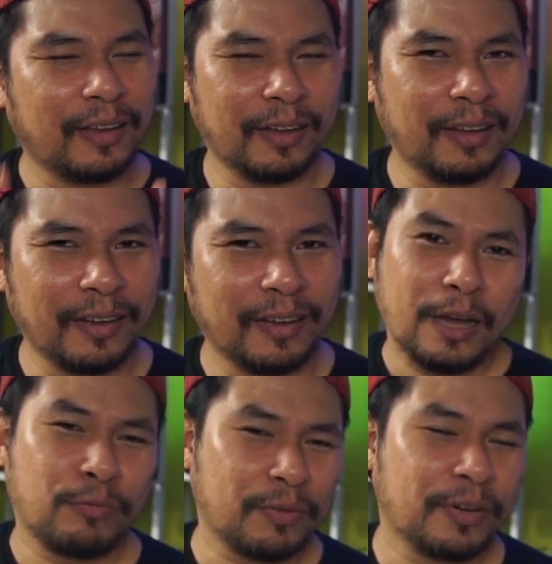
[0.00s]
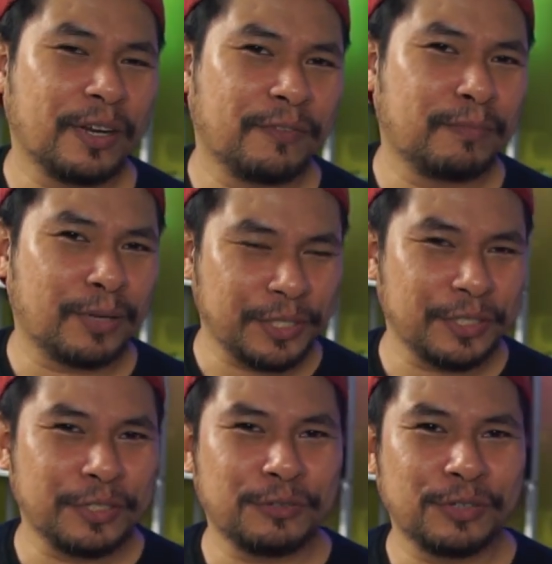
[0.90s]
However, if
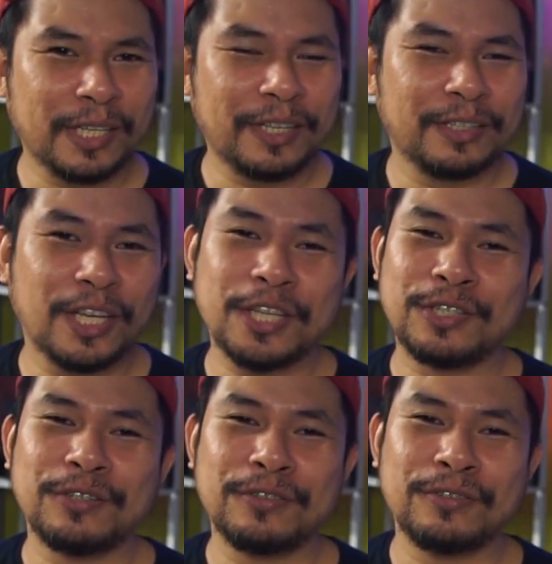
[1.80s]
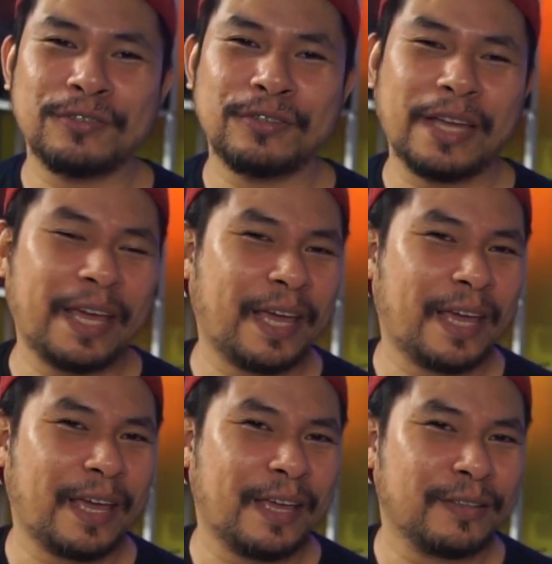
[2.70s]
budget is really an issue
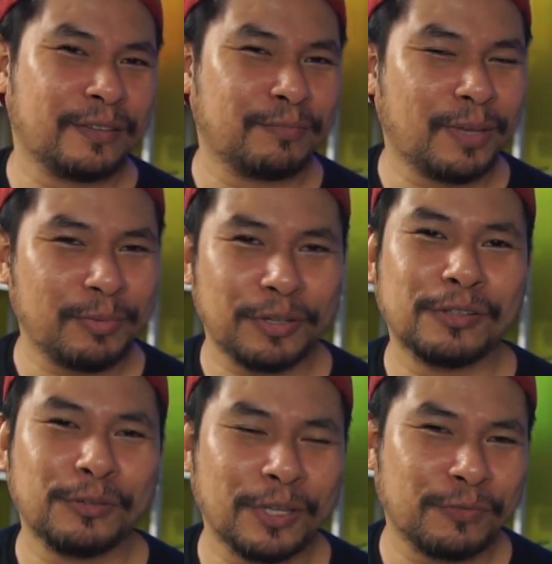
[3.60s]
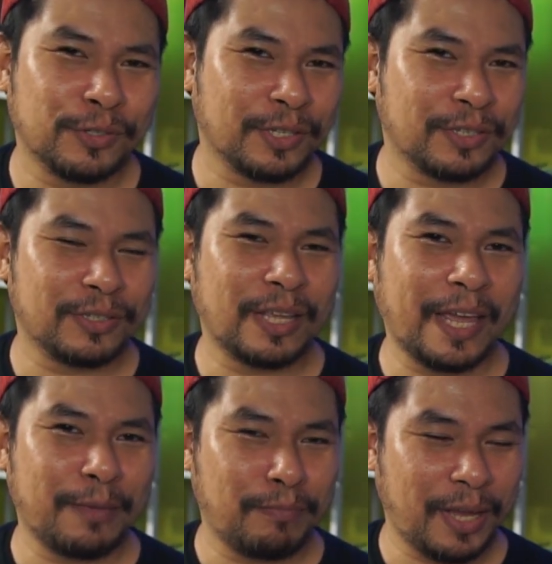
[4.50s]
and maybe you're looking for just
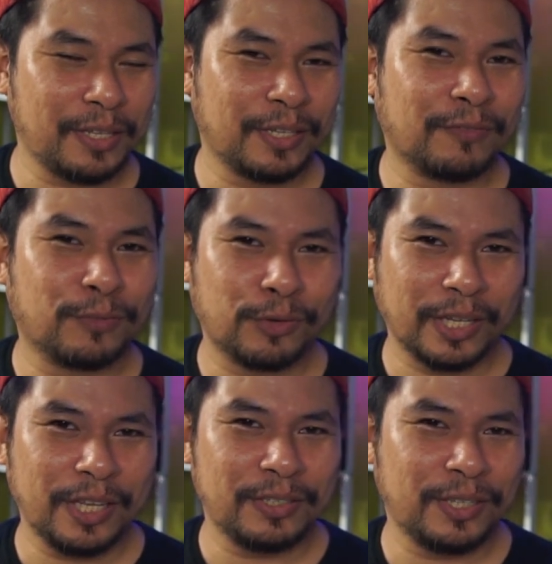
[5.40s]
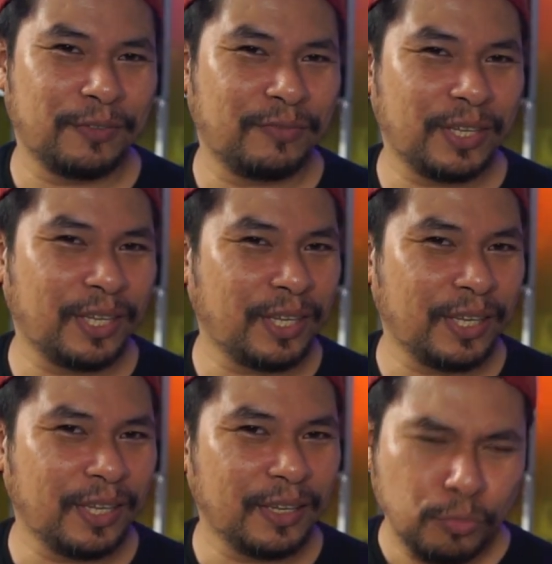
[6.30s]
a basic 4K
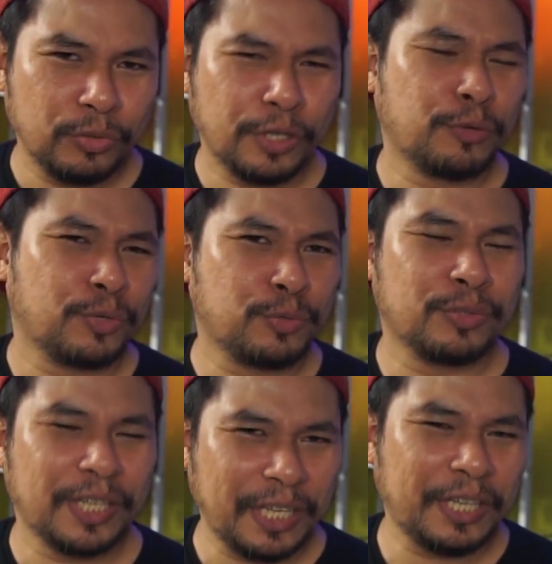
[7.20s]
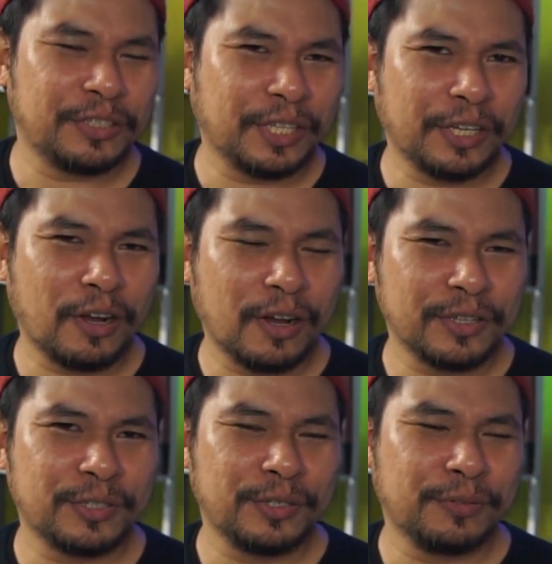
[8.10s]
TV, you know, which would easily
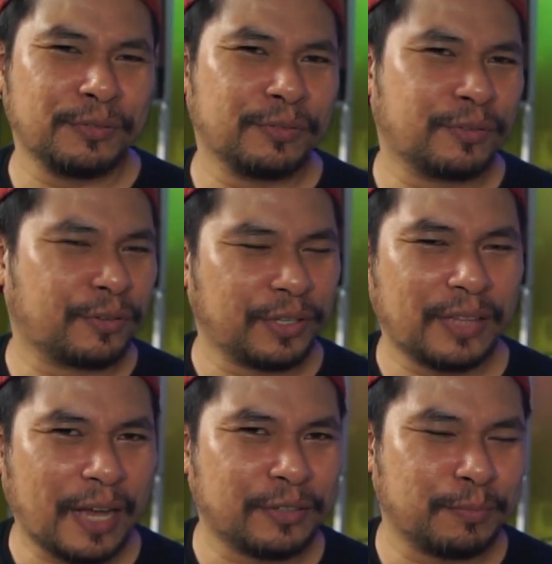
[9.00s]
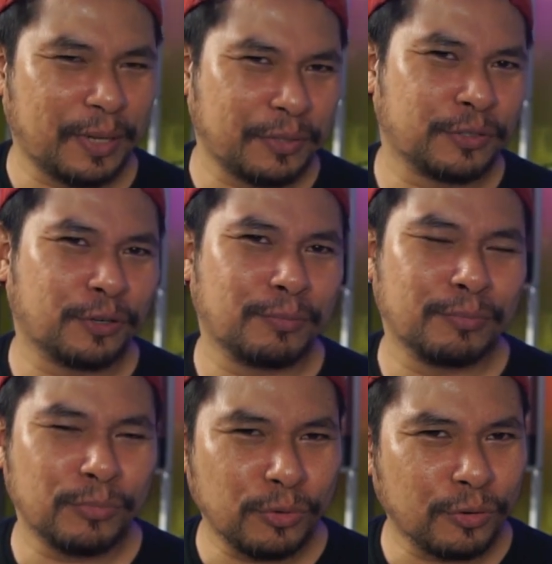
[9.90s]
cost you 30,000 pesos or
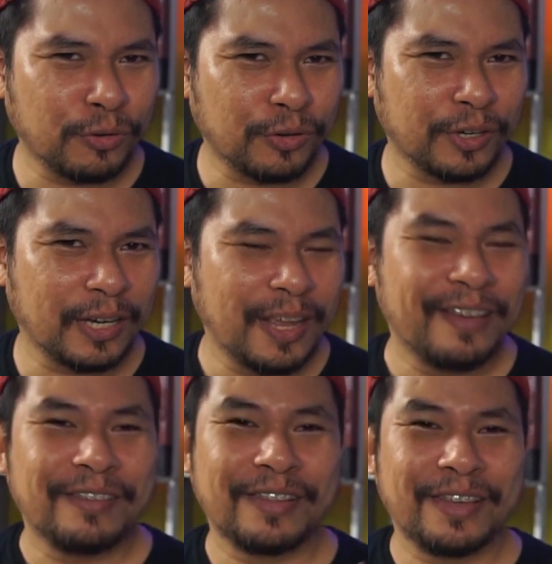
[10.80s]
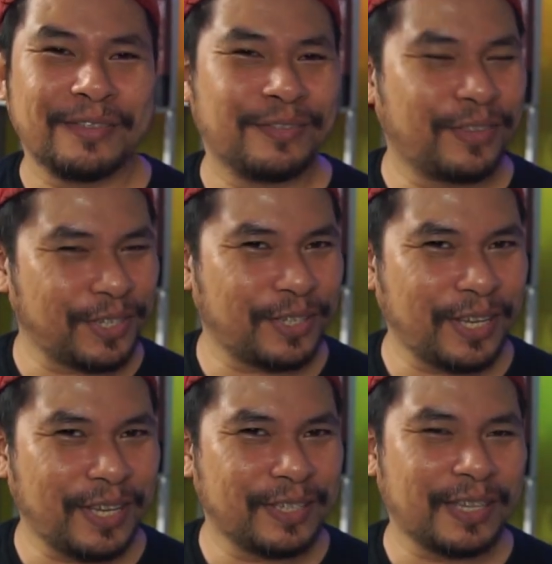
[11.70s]
more, then this
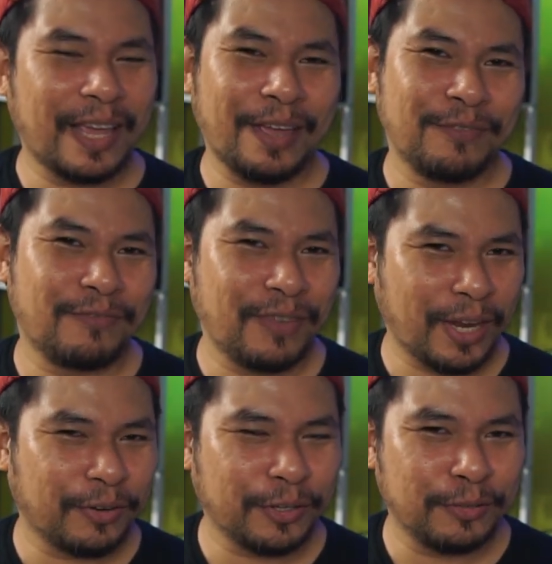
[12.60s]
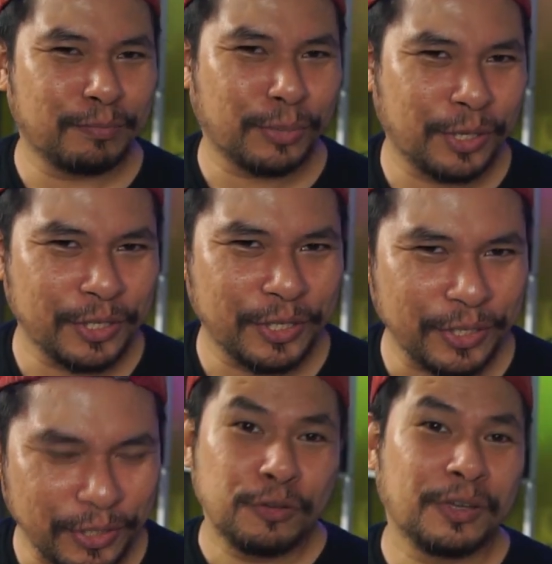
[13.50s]
is a very good
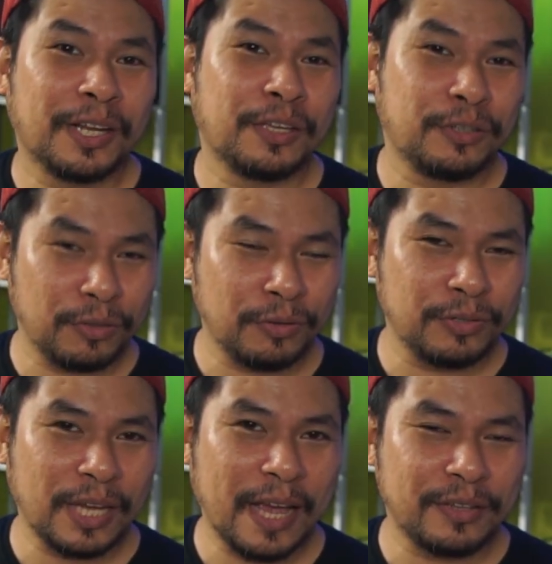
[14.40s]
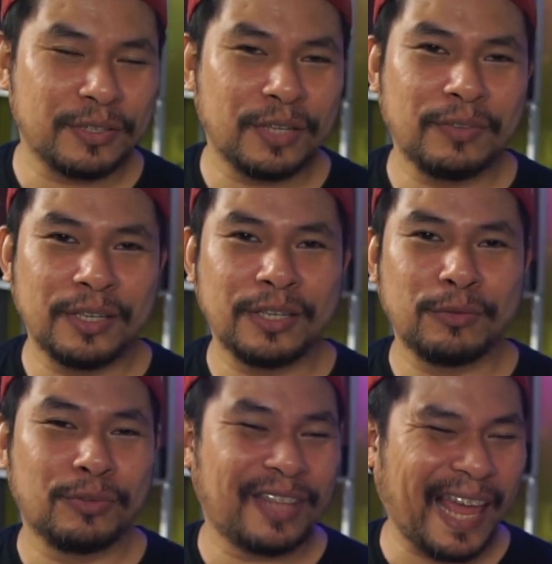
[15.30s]
purchase. You get a huge ass
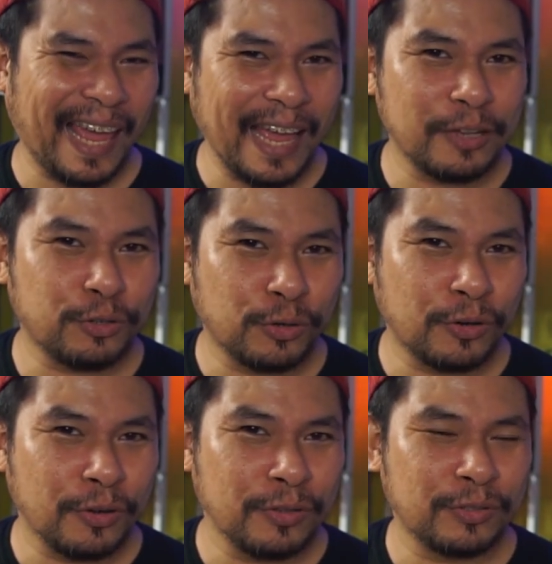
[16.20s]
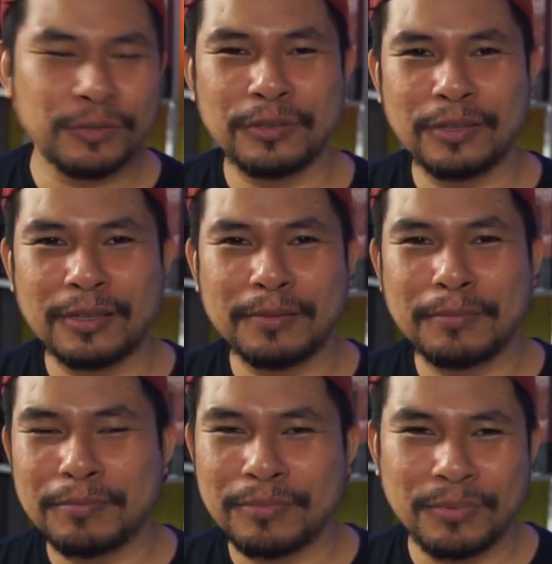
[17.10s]
TV with Android, so you
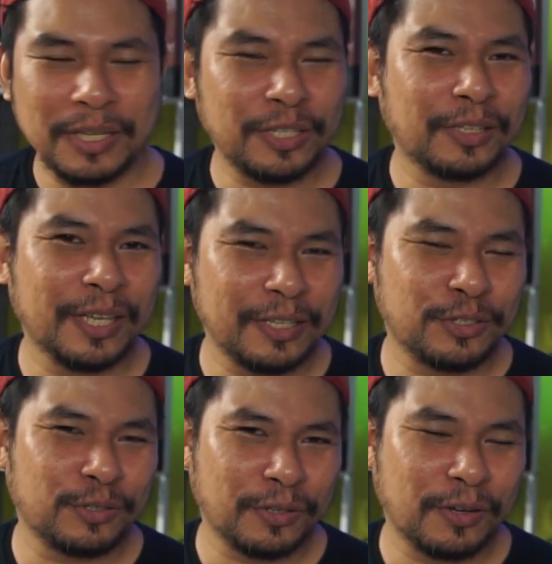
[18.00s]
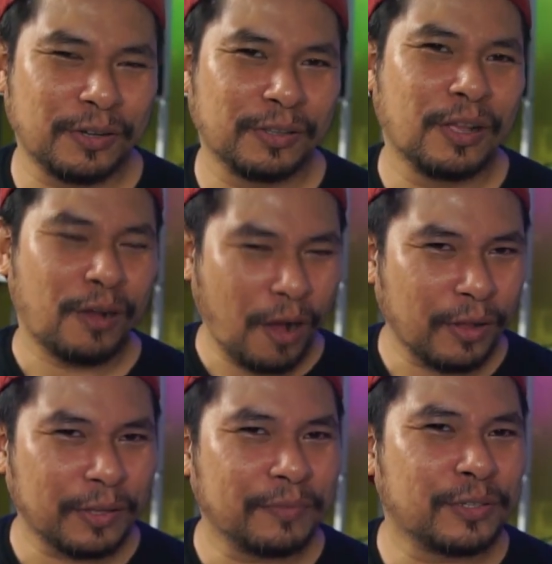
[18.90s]
can basically install
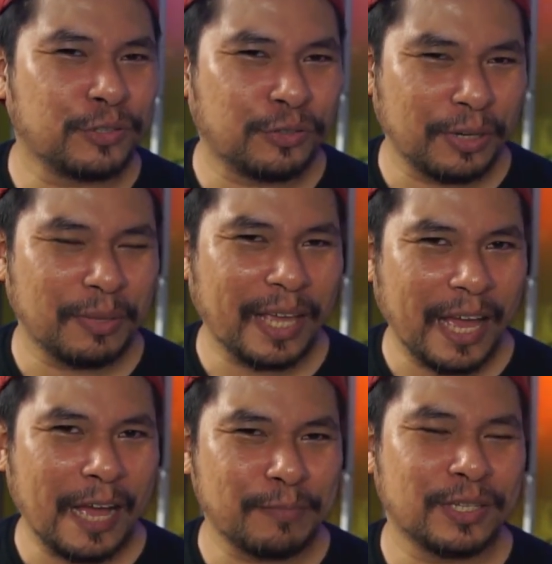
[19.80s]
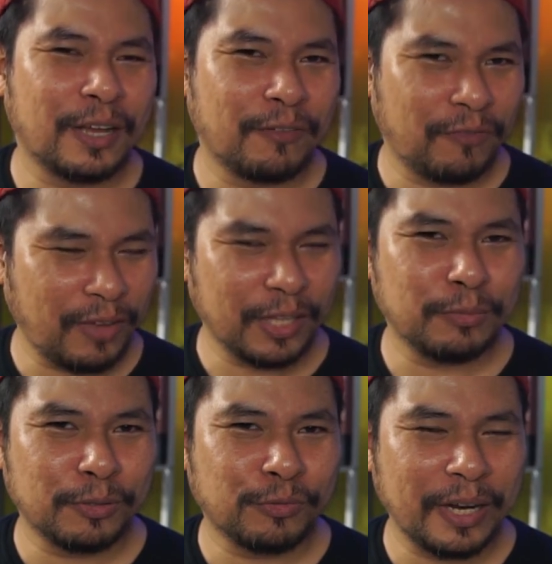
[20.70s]
all of the streaming apps
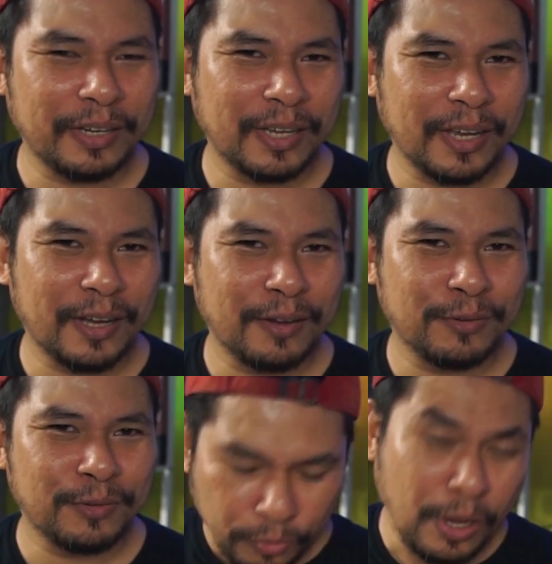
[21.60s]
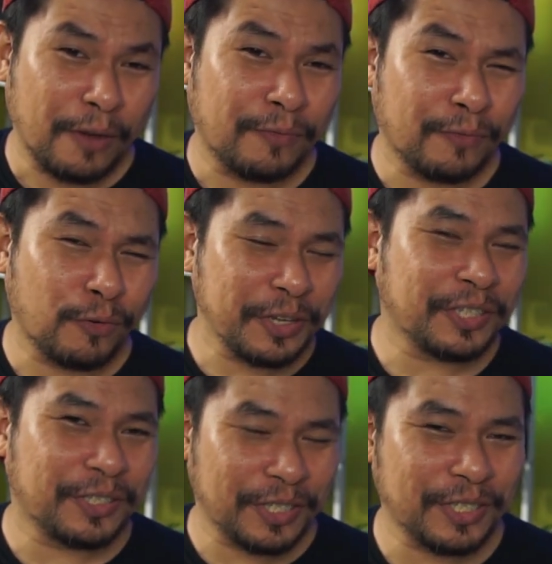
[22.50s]
available right now. You have
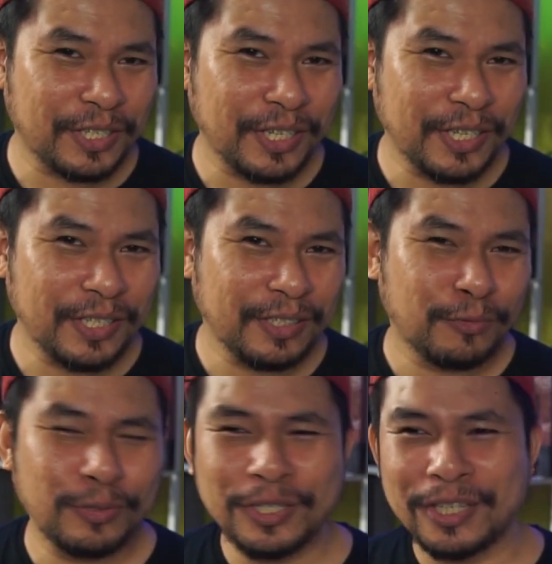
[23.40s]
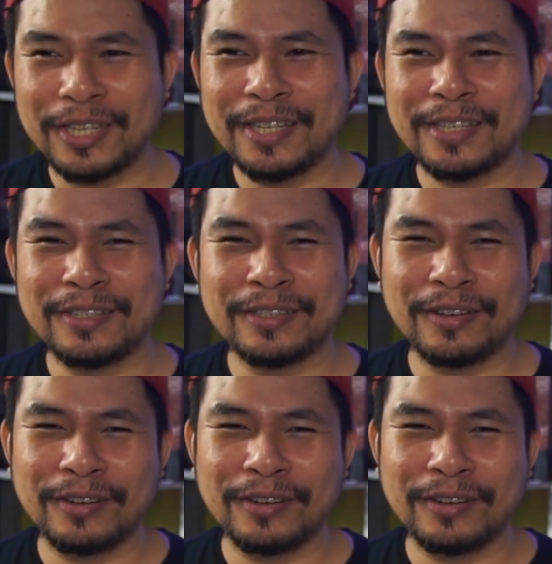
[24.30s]
voice assistant, which is